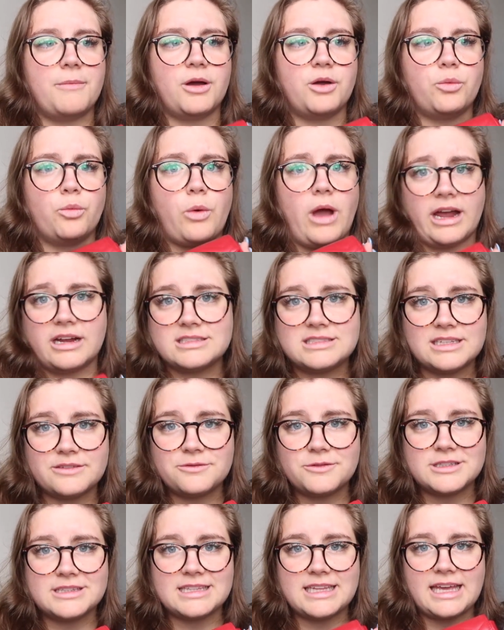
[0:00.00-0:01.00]
wear
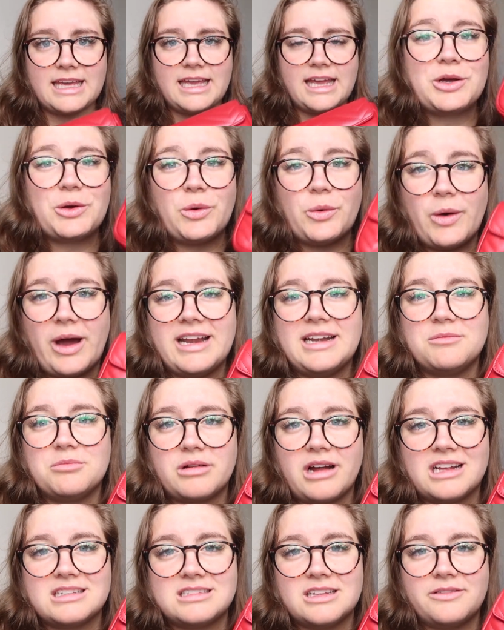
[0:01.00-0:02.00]
differently. Quite
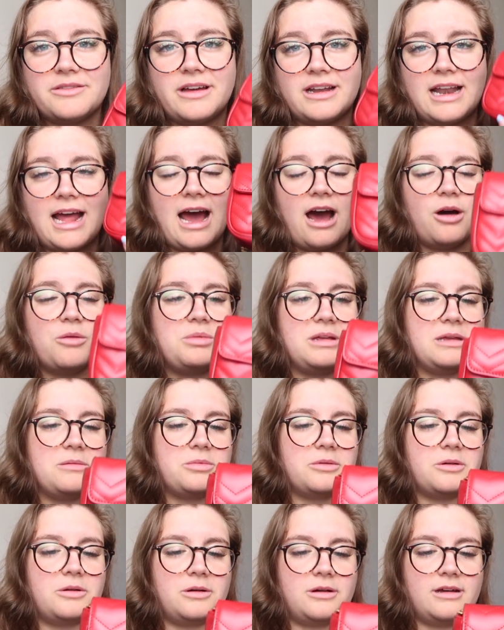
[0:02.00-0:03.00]
impressive on how
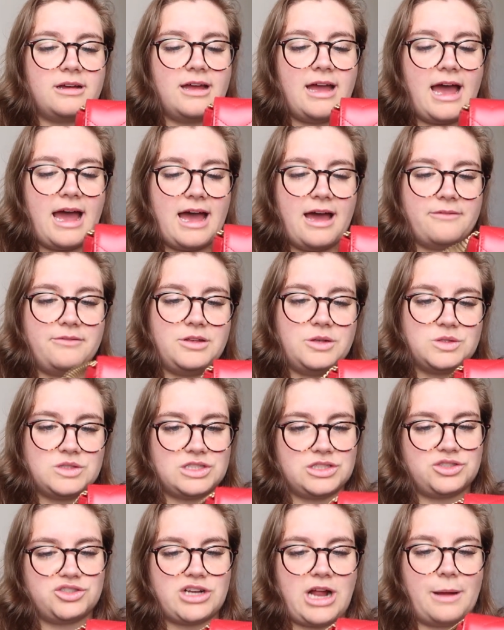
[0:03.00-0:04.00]
people have used
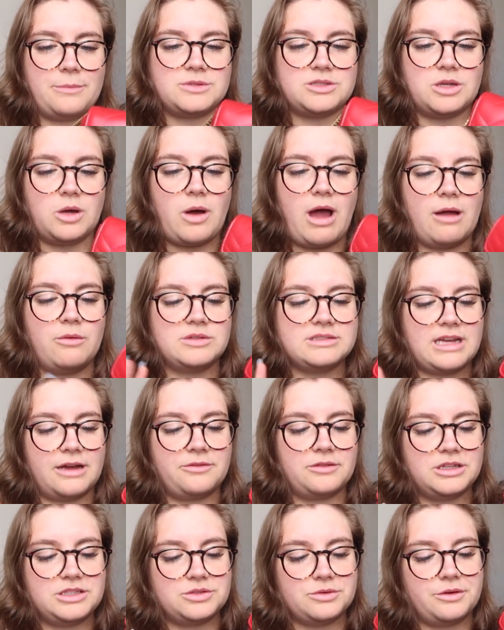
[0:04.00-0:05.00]
this strap. So I will
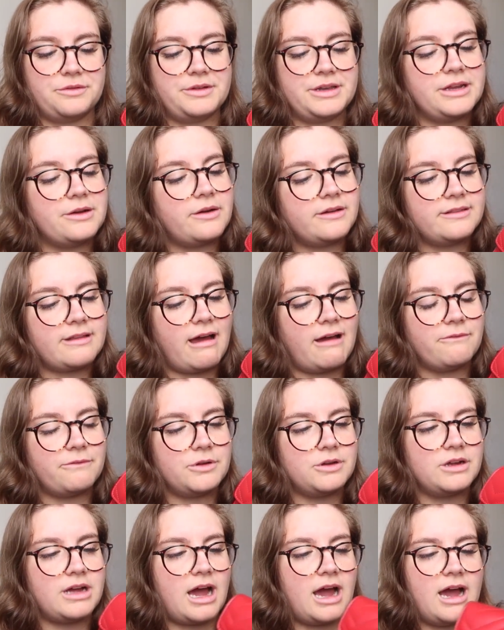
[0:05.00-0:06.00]
definitely do a video on that
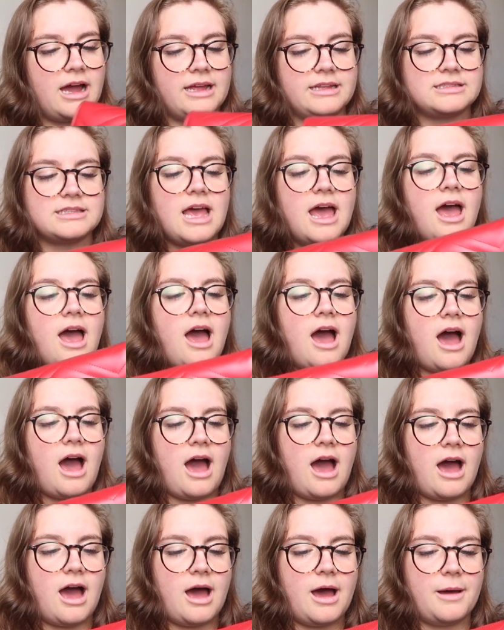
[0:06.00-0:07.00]
for you guys.
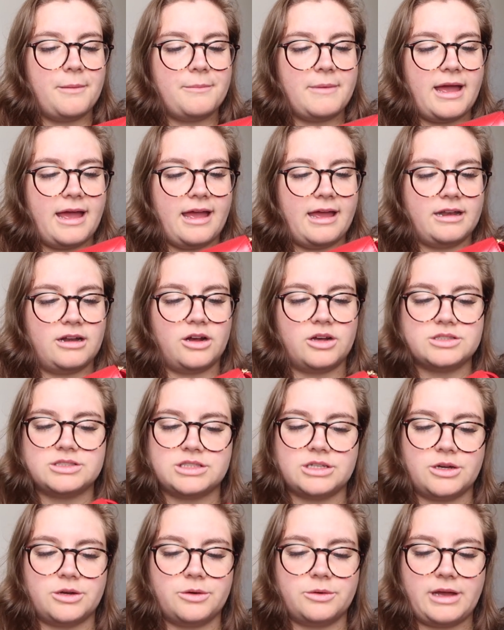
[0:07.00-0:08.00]
And
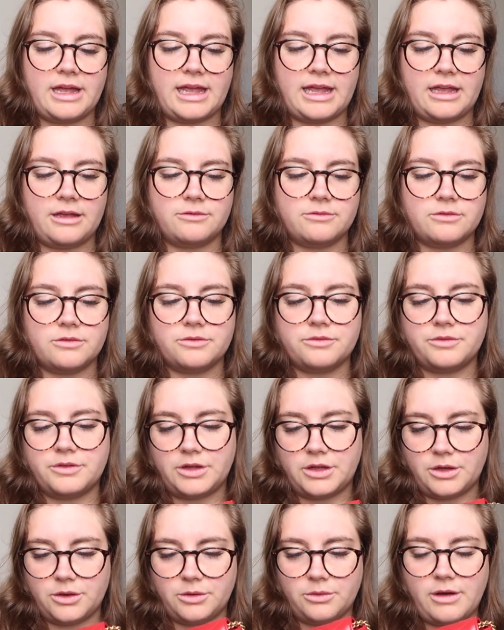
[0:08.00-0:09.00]
also a
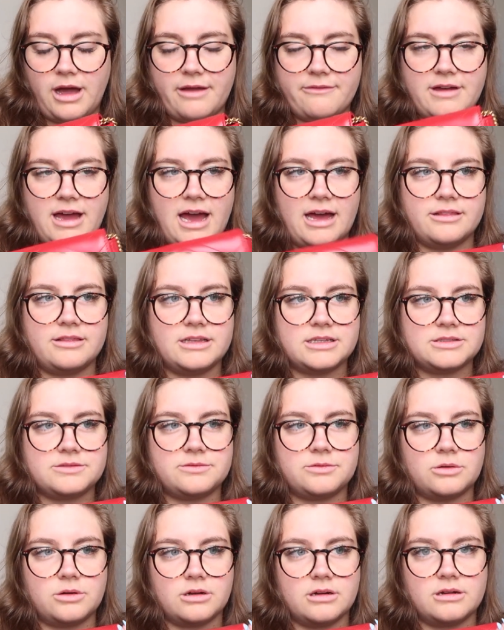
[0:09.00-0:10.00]
review. I've had this
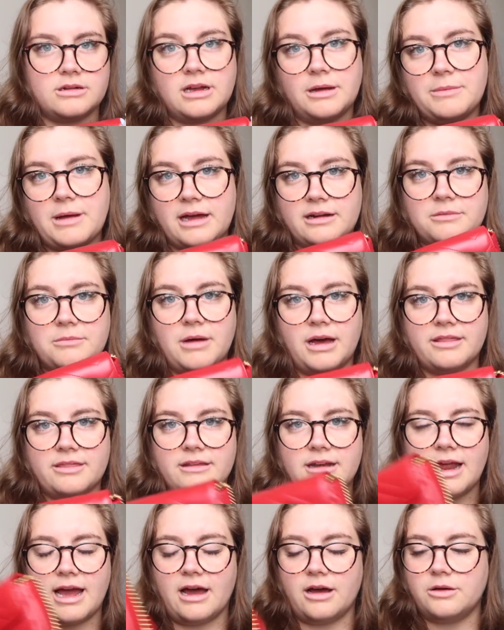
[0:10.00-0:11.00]
for about a
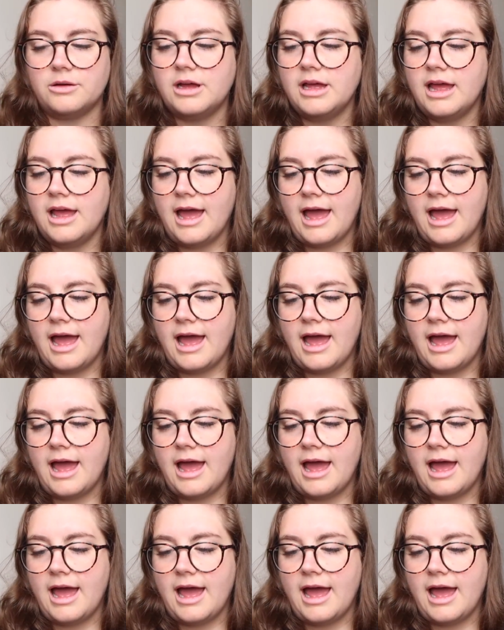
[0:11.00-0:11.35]
month now,